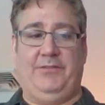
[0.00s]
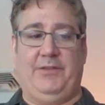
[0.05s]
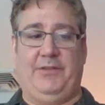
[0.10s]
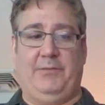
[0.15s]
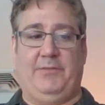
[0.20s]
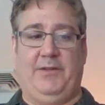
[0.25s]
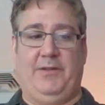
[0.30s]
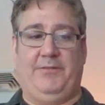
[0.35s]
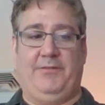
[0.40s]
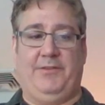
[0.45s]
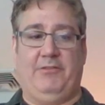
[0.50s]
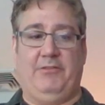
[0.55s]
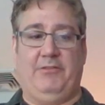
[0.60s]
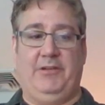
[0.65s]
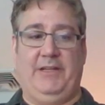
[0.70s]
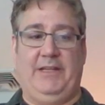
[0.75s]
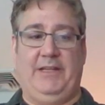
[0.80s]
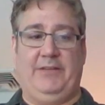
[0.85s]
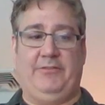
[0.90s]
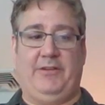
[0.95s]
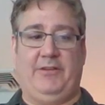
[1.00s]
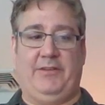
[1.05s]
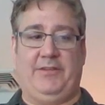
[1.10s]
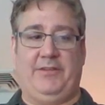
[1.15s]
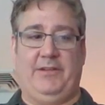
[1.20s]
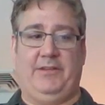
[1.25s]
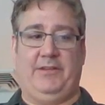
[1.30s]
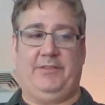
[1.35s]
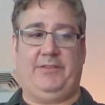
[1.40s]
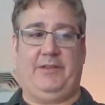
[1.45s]
something, if you're really
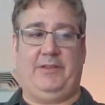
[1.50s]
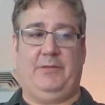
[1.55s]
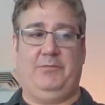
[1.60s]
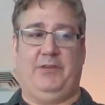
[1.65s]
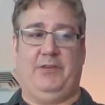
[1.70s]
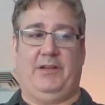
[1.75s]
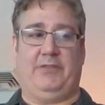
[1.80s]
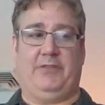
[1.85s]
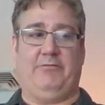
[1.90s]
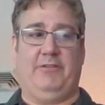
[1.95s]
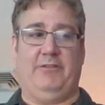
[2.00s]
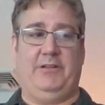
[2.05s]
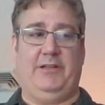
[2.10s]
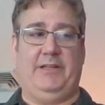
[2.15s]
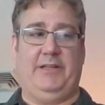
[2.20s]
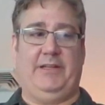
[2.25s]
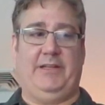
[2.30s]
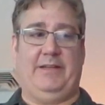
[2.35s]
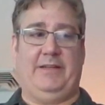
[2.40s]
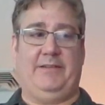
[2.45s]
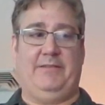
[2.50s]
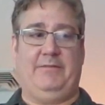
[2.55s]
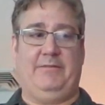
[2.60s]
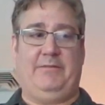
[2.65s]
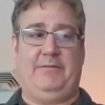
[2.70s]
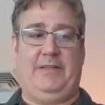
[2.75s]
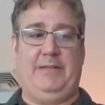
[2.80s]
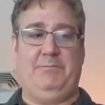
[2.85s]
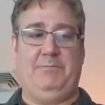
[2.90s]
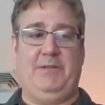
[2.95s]
interested in a subject, really get
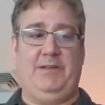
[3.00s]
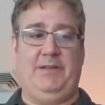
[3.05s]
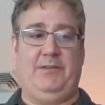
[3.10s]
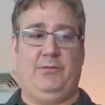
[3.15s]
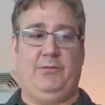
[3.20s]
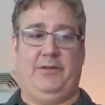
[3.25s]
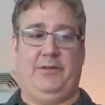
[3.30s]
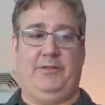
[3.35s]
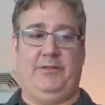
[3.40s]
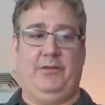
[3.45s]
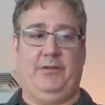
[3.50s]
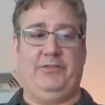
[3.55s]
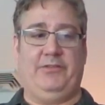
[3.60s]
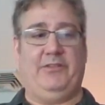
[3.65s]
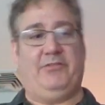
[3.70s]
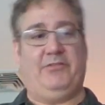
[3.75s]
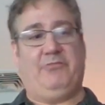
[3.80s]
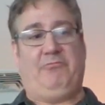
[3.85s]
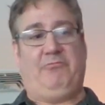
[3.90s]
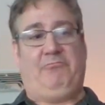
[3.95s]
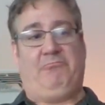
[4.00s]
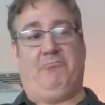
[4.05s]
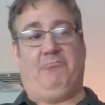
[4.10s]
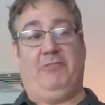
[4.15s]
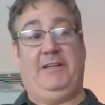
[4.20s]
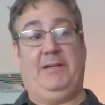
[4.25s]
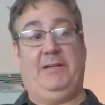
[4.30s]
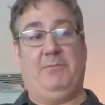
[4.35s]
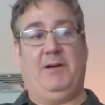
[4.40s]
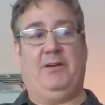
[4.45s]
deep into it. Don't just
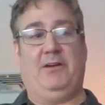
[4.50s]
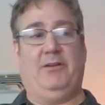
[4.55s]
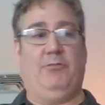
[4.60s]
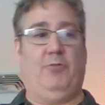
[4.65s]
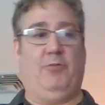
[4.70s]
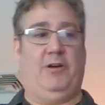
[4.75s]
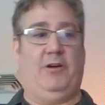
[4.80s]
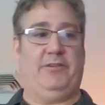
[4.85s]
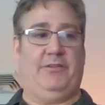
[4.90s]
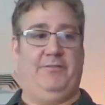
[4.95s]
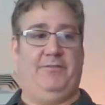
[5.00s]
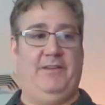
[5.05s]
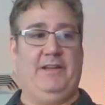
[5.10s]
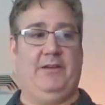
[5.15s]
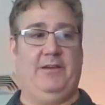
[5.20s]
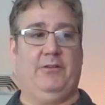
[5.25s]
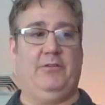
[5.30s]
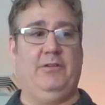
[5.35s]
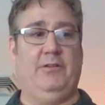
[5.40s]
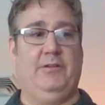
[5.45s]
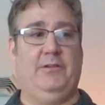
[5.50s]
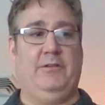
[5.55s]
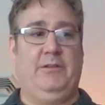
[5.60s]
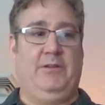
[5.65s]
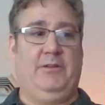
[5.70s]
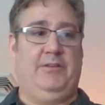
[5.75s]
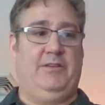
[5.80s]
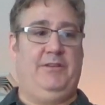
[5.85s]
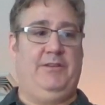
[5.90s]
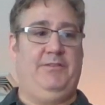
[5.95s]
read about it or watch a video.
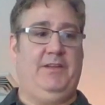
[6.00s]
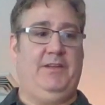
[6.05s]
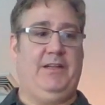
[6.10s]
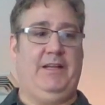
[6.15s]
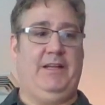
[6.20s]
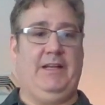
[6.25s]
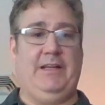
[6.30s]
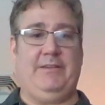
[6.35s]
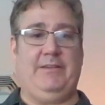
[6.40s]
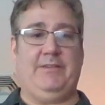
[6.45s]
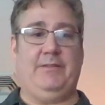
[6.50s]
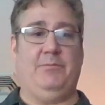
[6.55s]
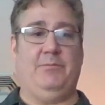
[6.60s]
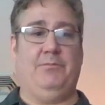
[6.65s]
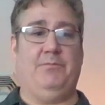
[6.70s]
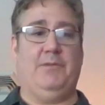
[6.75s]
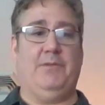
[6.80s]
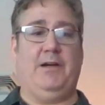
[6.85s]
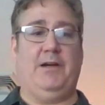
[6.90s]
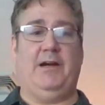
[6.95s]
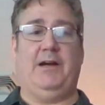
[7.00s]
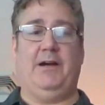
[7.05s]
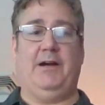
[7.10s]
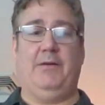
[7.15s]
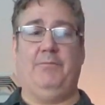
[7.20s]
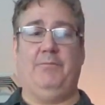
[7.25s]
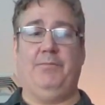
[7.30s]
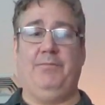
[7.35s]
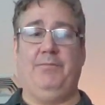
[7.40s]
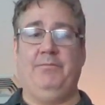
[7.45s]
See if you can get some
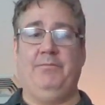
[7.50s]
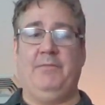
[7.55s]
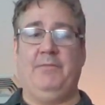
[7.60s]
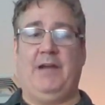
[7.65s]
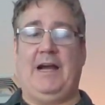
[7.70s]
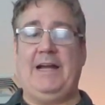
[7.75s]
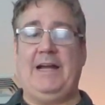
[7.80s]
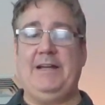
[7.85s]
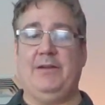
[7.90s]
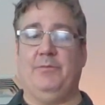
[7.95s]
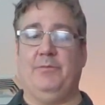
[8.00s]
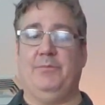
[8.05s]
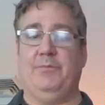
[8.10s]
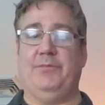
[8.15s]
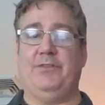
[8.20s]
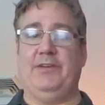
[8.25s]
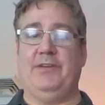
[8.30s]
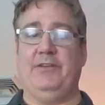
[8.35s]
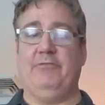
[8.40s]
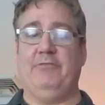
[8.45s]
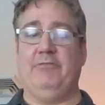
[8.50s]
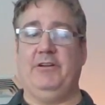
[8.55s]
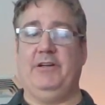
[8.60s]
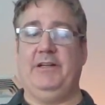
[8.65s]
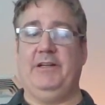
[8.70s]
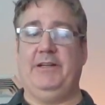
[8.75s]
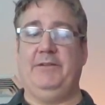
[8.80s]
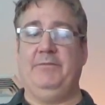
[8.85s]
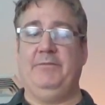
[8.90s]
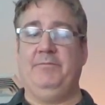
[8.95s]
items and
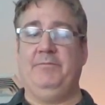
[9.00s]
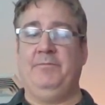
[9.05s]
really,